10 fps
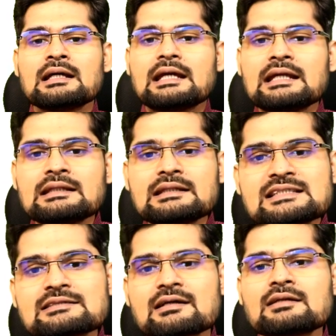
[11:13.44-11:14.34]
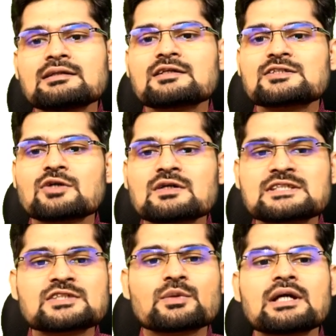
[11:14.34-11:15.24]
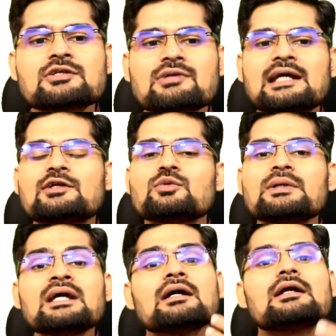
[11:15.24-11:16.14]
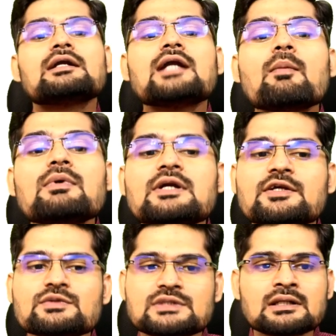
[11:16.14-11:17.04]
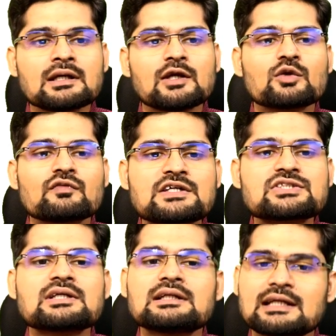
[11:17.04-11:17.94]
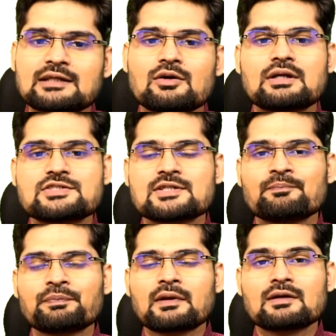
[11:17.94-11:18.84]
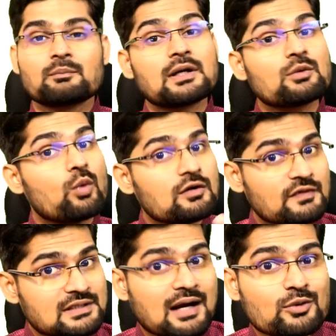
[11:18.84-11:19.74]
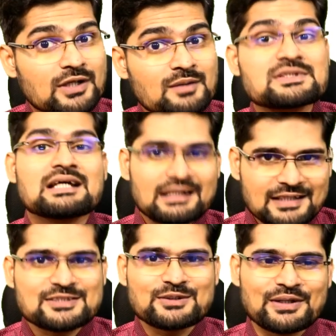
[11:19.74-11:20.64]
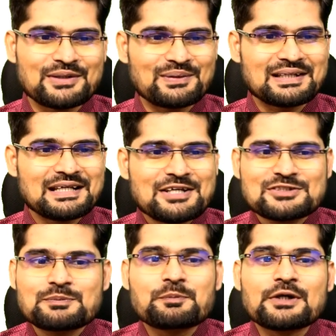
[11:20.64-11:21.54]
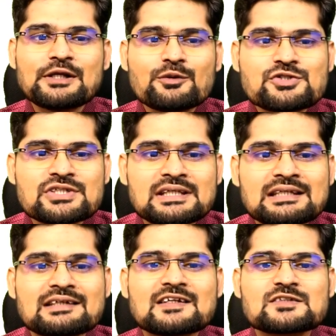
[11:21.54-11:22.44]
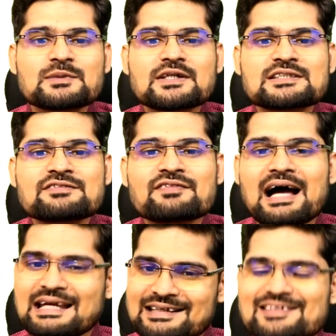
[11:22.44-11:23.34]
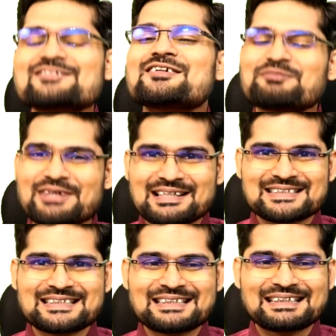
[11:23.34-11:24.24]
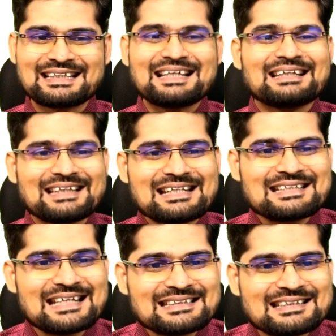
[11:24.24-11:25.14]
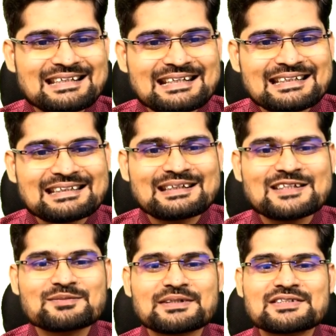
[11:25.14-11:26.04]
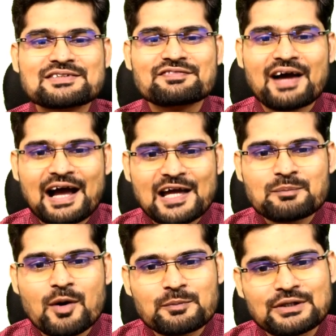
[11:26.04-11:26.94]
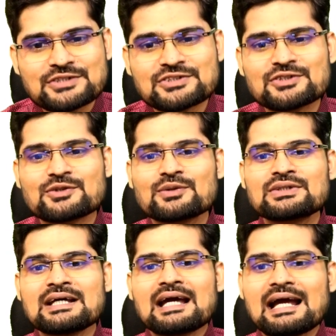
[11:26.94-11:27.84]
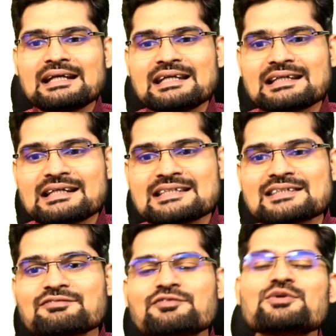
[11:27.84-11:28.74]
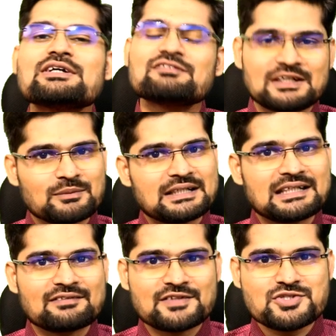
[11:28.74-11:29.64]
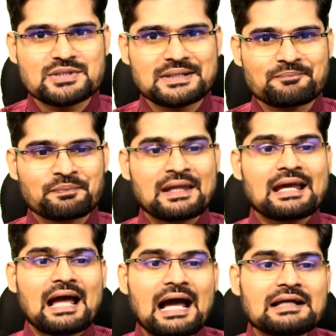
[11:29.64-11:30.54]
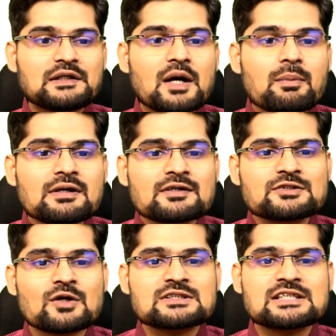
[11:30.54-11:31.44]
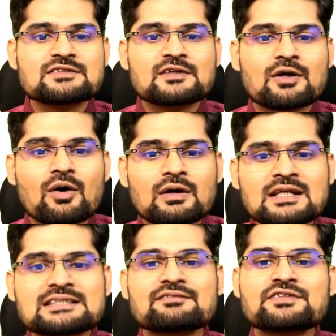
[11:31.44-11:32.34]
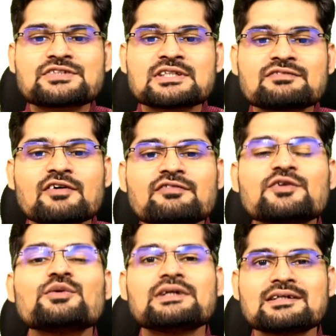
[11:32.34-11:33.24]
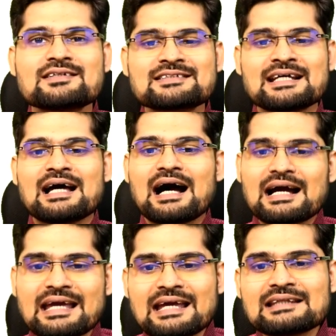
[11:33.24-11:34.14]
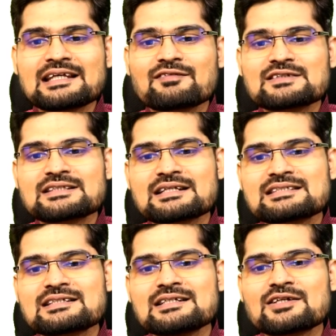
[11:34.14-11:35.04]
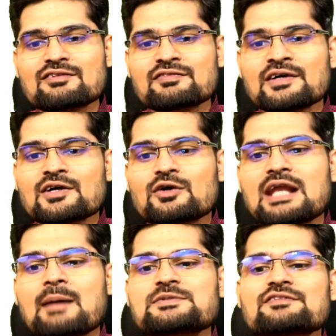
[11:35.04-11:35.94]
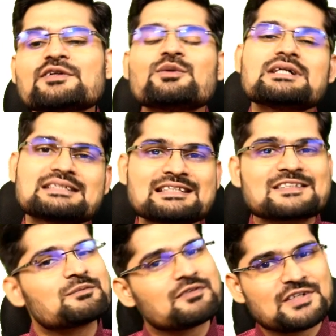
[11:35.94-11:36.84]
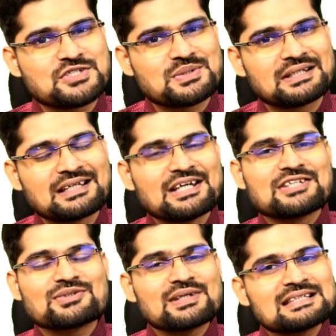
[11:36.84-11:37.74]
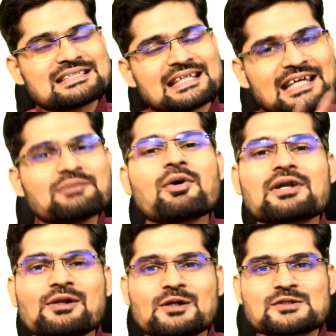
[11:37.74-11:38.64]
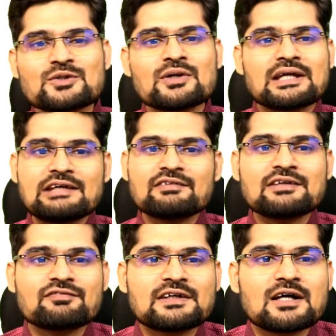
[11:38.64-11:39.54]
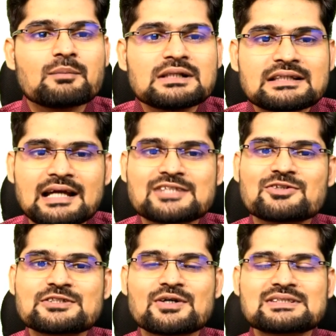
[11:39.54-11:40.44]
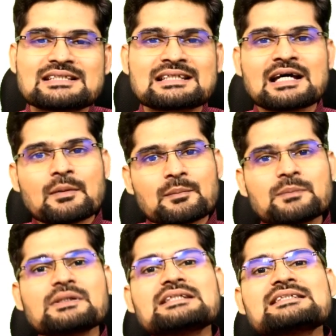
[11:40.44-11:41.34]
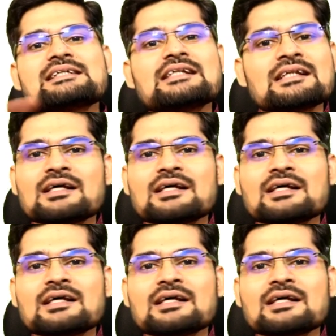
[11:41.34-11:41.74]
in this run, the resources were tried to be doubled using innovation and technology. But what were the outcomes? Let's look into it. So pollution increased because of high industrial production. Then death rate increased because of high population growth and decrease in food availability eventually. And double resources were only sufficient for few years. Again, there was a result of collapse of the world system eventually. So in second model also, even if we double the natural resources, people still